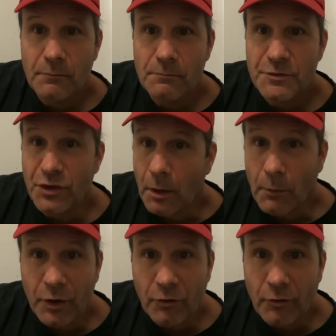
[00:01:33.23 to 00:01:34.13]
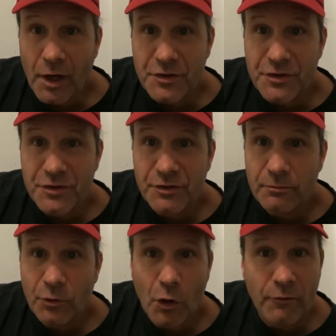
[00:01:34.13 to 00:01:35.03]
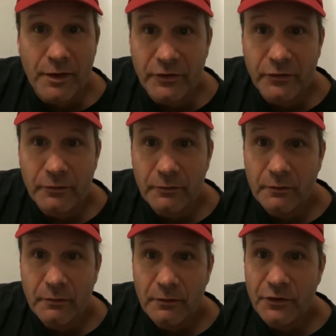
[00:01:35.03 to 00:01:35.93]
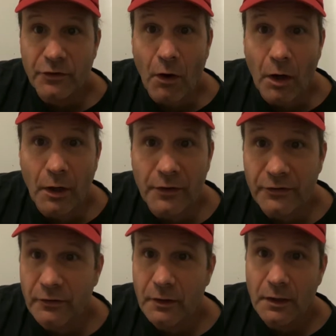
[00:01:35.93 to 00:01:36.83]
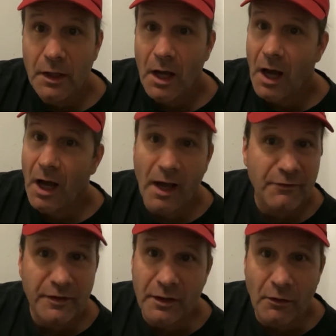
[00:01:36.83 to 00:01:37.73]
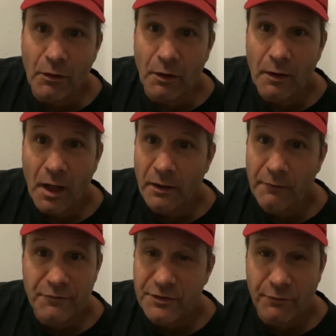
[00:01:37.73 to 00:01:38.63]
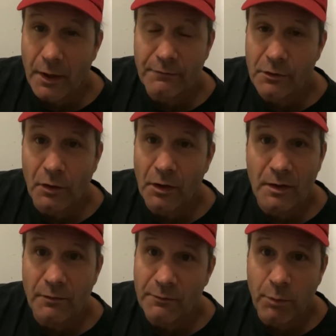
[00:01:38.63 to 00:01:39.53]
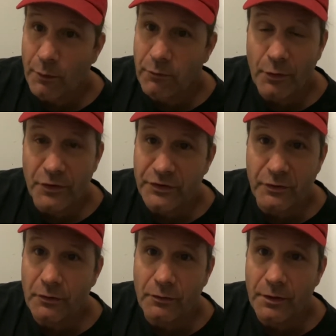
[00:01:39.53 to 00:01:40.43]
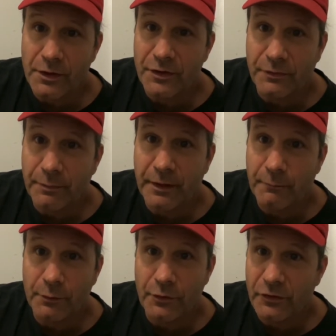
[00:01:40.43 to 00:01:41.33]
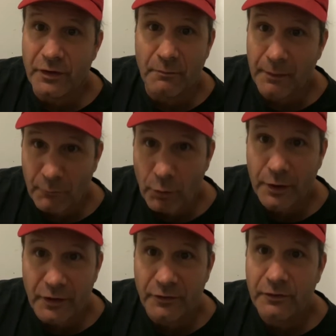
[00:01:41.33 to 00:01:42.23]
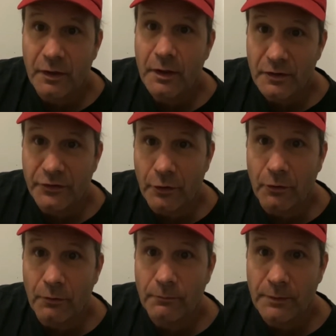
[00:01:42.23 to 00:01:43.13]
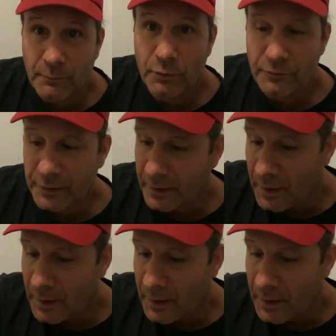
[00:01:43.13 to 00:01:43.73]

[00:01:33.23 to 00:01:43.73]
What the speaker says: stock market crashes, COVIDs, SARS, I've seen it all and I've survived it all, and the portfolio still is being produced and my work is still improving.